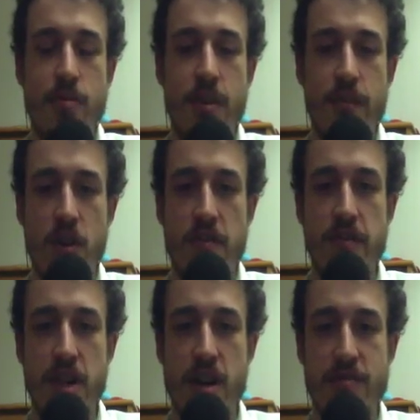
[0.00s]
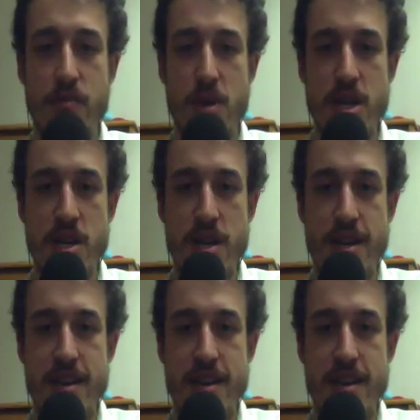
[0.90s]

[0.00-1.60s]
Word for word: Bit of an off the cuff one.